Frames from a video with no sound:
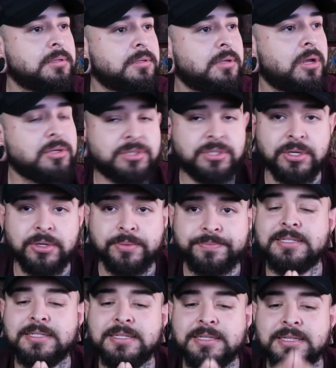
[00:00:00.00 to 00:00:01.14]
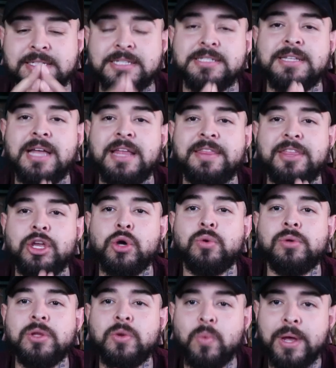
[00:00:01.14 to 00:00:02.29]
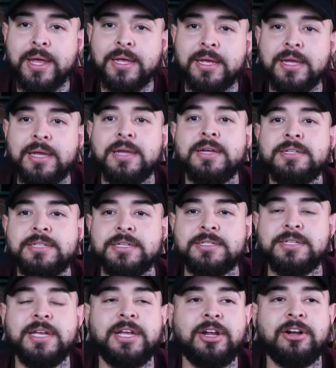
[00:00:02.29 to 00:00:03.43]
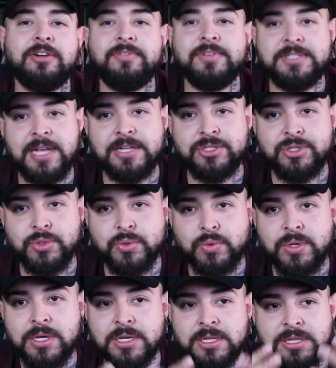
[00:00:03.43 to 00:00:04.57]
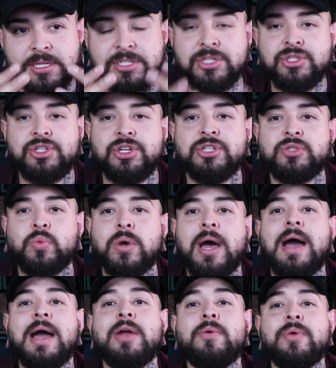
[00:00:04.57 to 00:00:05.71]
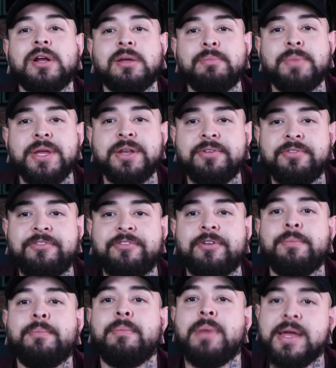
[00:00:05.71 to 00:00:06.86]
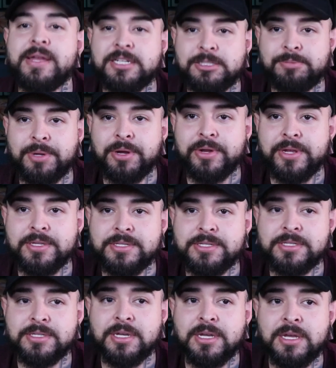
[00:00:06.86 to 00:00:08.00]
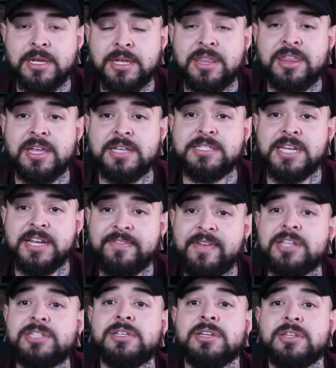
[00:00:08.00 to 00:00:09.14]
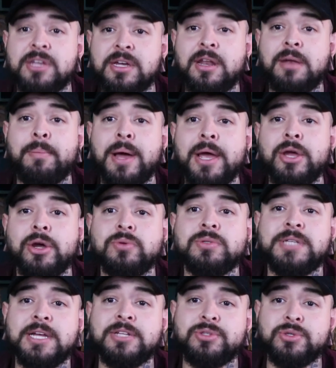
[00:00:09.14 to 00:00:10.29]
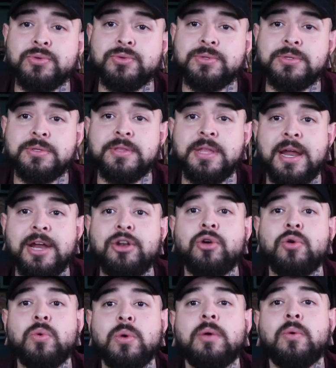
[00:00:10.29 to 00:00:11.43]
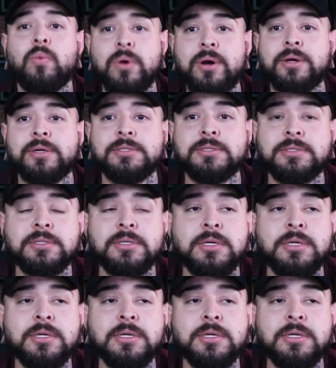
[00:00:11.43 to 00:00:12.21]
Also, this is not the only way to take care of a tattoo. This is just what I recommend from my experience, things that I've actually done on my own tattoos that I know works.